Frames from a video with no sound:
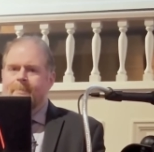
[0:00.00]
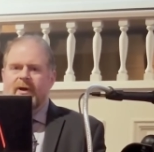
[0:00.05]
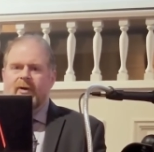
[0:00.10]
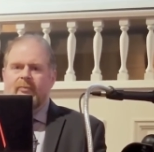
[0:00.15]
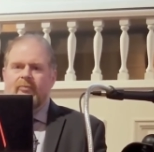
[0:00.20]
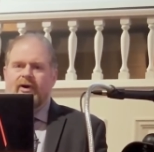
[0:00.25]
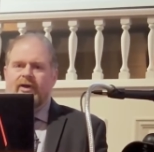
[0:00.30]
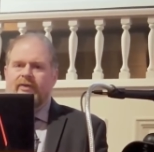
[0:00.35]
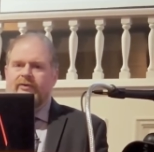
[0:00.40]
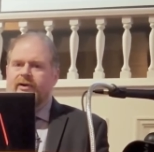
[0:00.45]

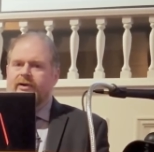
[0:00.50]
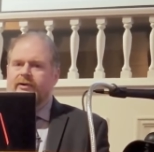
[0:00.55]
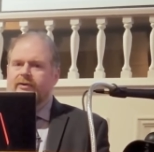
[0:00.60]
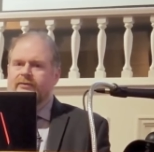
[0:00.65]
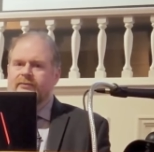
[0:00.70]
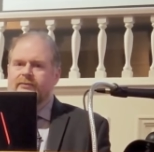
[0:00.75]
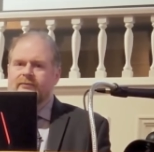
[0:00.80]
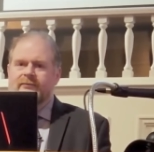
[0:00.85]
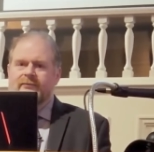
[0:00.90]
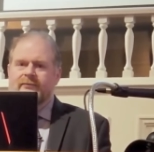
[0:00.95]
My
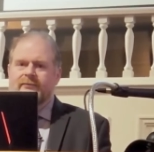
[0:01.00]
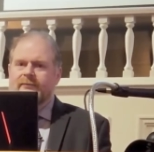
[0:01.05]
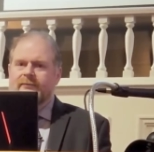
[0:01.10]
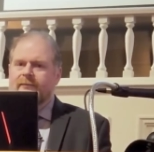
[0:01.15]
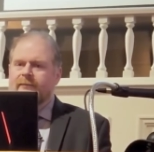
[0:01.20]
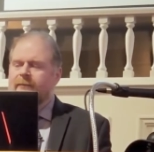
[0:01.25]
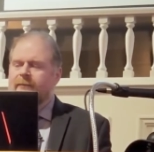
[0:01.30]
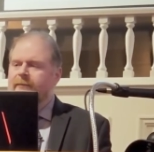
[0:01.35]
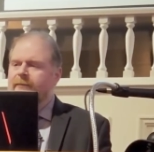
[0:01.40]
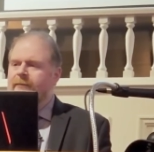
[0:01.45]
brethren,
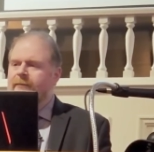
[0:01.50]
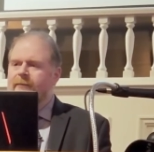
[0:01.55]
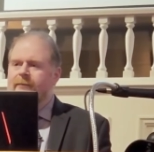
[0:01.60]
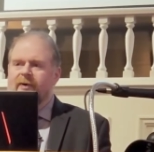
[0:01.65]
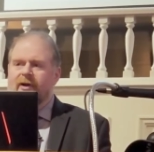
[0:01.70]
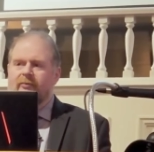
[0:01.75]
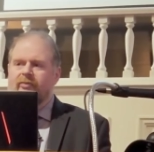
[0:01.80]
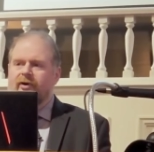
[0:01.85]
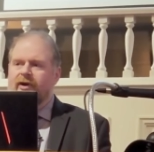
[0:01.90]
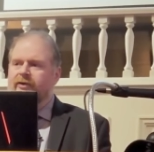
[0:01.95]

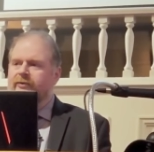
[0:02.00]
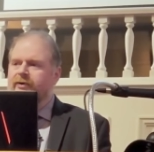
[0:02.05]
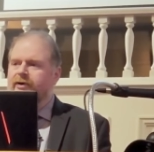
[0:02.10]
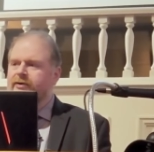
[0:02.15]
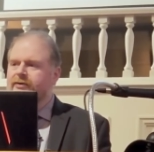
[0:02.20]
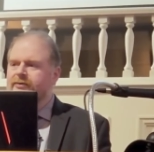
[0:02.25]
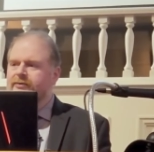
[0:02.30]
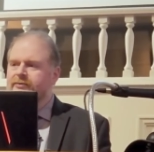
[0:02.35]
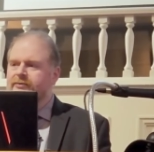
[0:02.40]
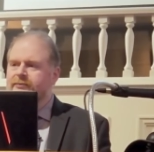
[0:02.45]
my
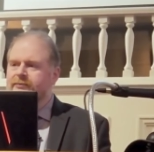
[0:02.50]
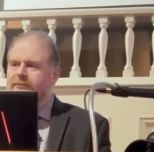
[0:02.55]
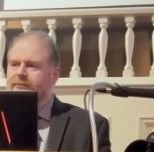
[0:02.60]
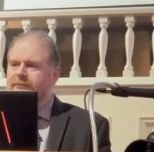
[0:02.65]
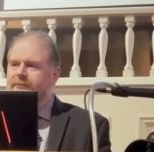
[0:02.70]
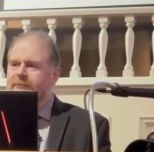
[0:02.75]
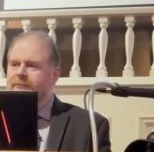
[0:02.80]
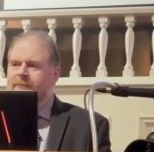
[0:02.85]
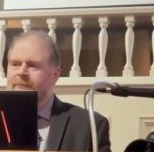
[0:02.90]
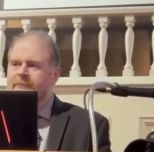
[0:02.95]
brethren,
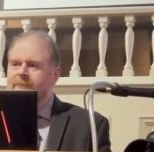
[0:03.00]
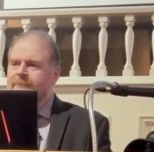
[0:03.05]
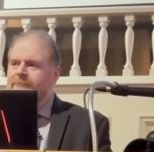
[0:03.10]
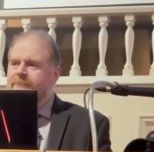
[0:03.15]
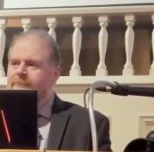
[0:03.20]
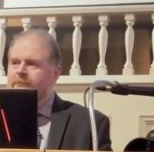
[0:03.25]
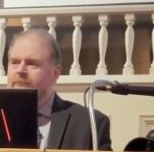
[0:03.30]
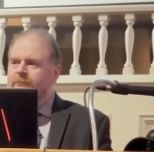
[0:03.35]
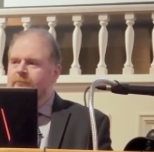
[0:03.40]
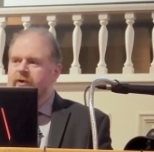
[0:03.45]

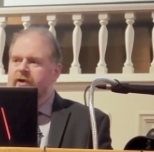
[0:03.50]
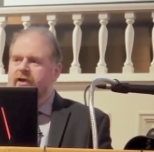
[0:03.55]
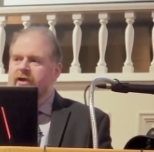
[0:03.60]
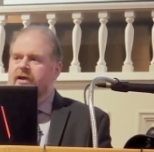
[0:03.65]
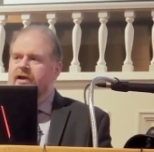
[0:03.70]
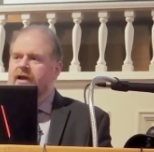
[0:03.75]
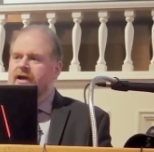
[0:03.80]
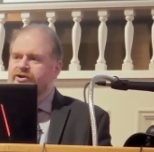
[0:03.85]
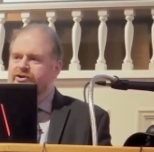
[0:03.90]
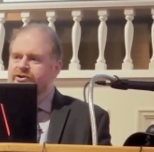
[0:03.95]

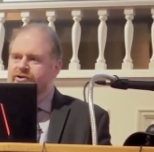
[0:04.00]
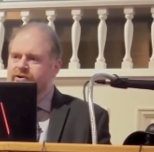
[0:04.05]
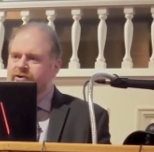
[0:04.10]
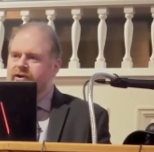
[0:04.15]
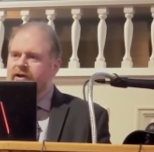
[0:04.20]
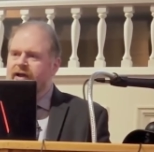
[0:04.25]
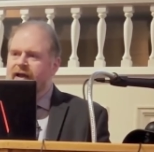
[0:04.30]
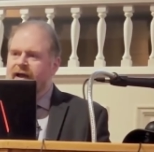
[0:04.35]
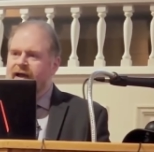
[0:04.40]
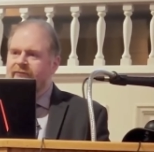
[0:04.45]
we
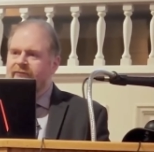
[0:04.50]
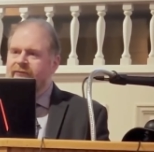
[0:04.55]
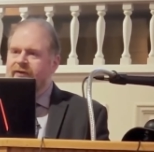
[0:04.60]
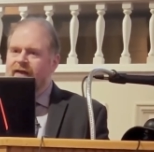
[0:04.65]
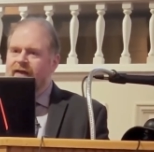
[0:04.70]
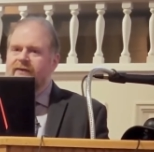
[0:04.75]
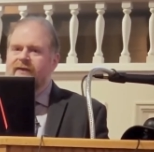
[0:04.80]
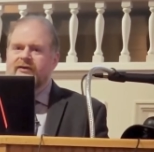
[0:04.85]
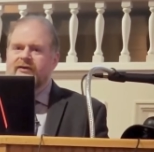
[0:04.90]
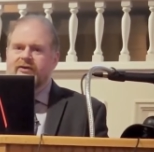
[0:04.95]
should have
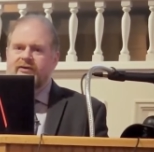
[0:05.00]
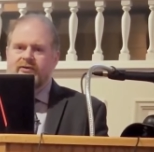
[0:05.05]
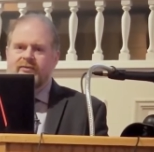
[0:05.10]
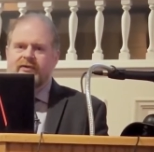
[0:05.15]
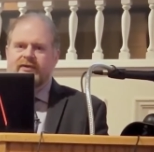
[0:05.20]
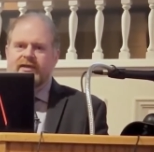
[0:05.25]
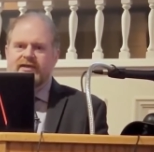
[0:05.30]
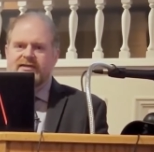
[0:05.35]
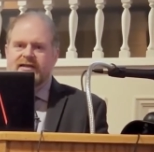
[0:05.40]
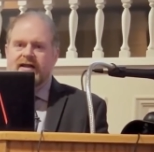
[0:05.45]
nothing to
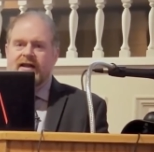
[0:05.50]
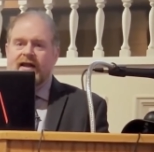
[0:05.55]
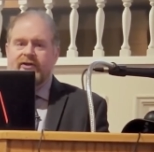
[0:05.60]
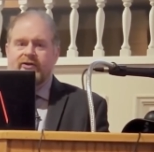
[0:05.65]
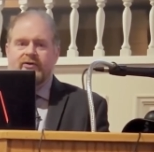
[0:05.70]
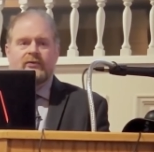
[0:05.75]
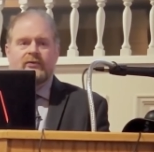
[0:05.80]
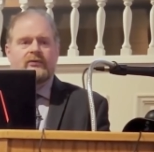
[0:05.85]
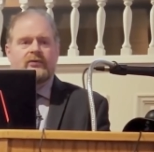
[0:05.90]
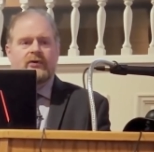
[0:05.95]
do with this, and
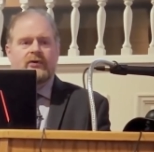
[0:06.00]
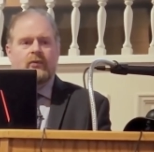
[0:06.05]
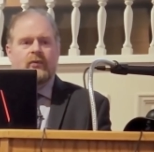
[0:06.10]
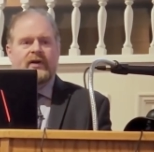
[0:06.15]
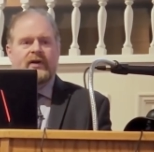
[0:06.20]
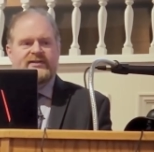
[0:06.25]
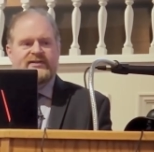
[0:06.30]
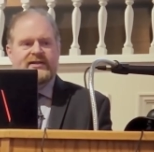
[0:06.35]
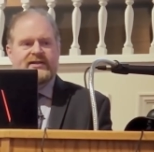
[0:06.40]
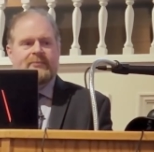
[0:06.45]
I don't know
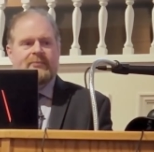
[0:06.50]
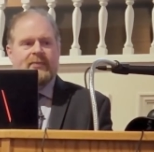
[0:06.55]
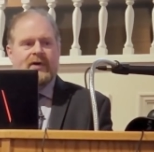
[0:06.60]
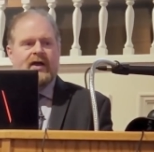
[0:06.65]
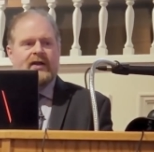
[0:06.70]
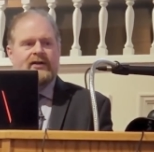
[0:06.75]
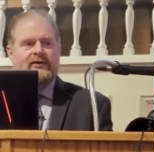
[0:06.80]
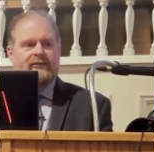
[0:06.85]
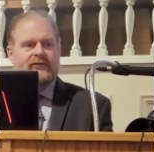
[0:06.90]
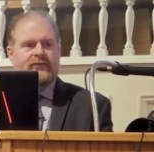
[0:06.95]
what is in the
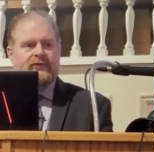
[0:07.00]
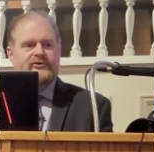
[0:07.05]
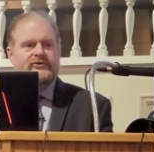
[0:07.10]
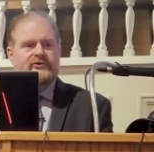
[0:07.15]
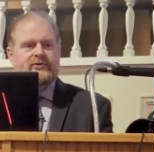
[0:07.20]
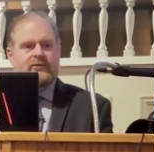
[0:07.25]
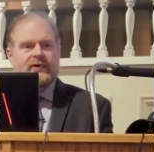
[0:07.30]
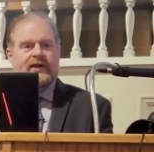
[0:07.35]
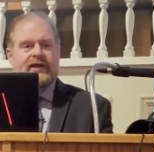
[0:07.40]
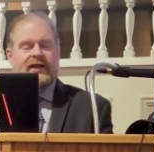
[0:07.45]
mind of
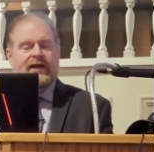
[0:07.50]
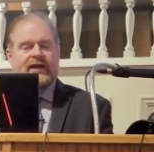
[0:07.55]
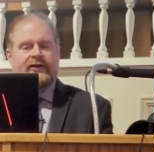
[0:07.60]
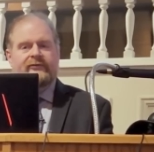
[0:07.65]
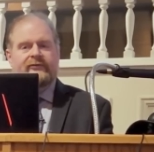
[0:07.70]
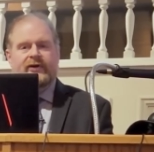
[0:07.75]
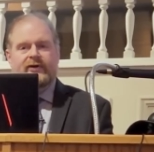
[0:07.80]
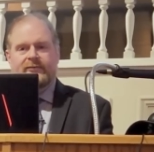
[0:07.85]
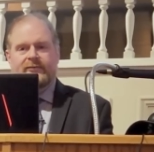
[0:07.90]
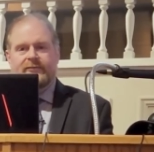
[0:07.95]
those who are running
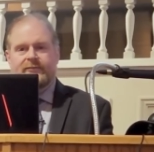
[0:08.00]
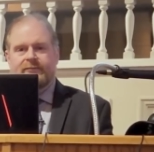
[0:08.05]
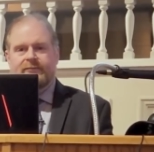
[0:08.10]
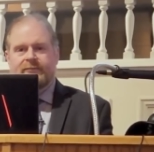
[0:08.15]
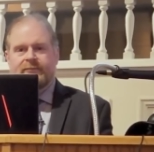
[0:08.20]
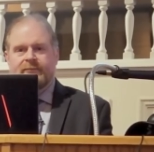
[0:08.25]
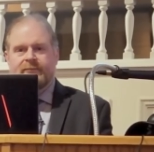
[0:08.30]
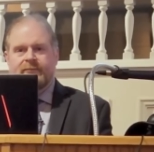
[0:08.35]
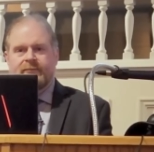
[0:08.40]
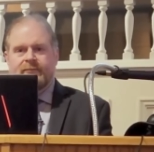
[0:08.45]
ADRA.
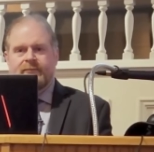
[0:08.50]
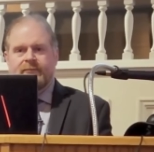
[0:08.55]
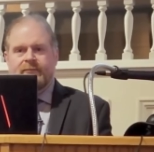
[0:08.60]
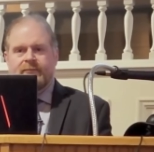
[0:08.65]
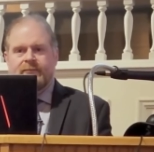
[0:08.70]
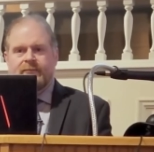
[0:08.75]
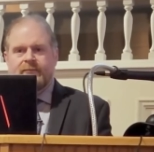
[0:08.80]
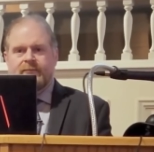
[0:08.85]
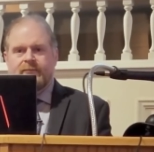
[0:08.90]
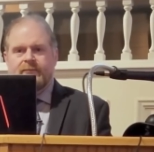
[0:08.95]

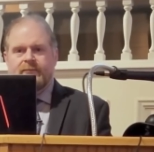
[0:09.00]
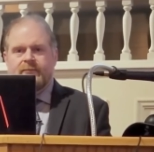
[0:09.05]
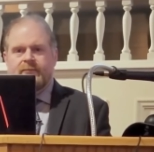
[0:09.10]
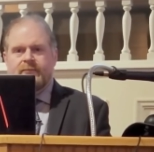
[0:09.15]
Amen.